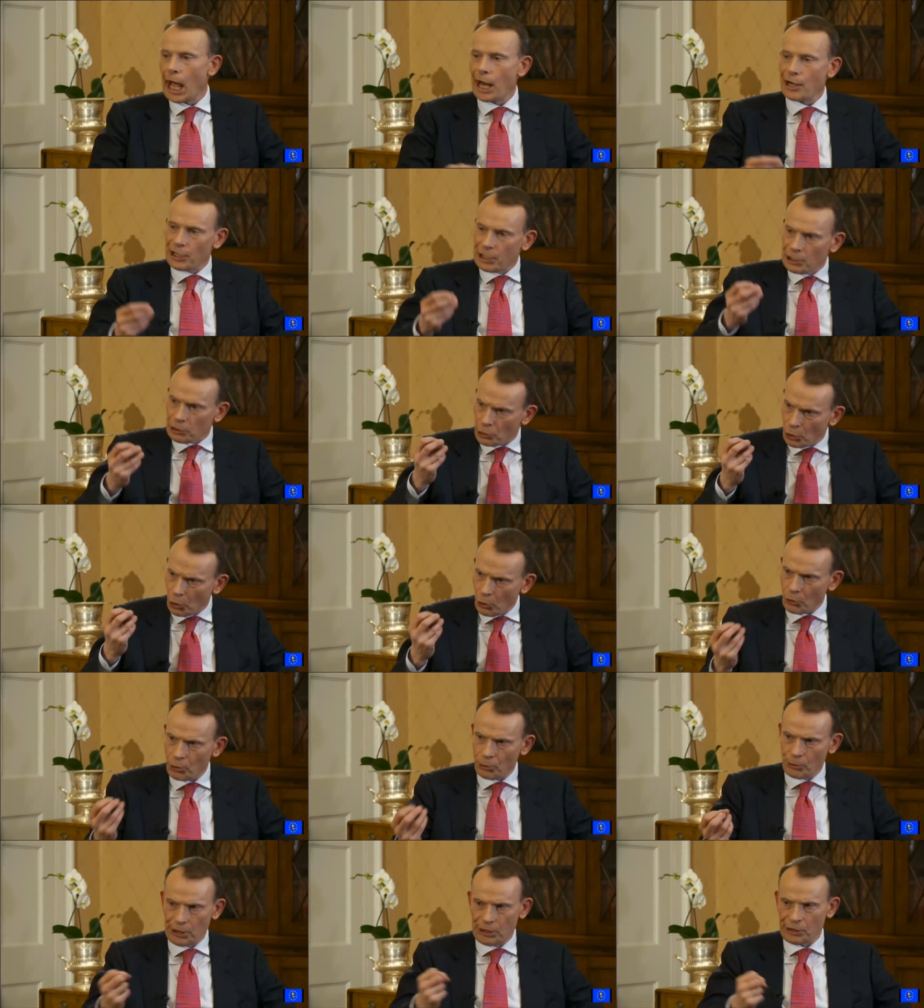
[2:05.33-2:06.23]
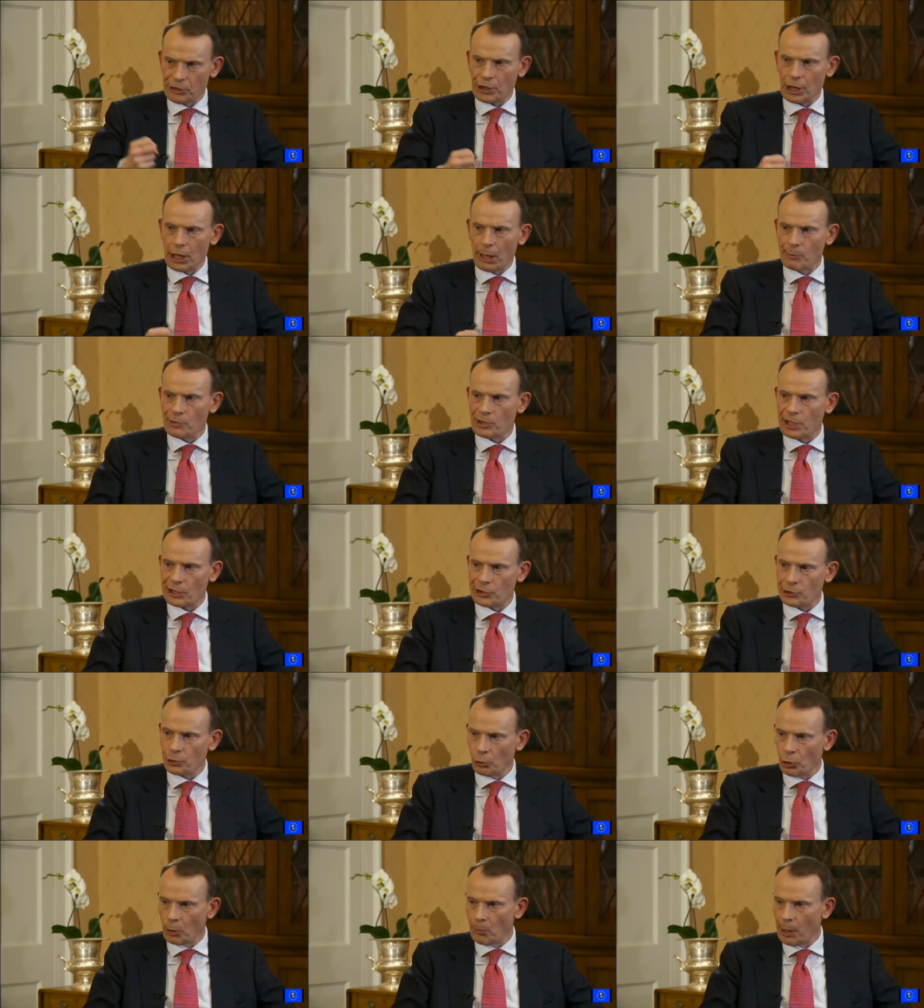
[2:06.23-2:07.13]
And in concrete terms,
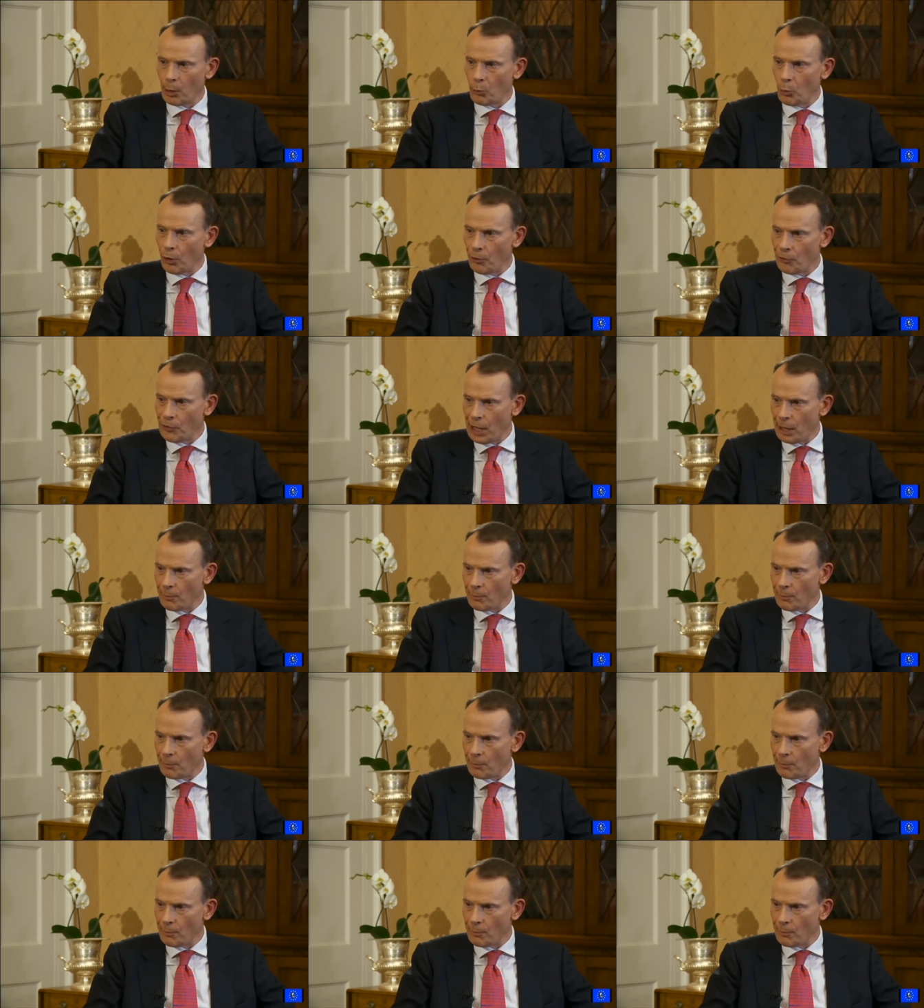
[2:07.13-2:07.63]
let's talk about what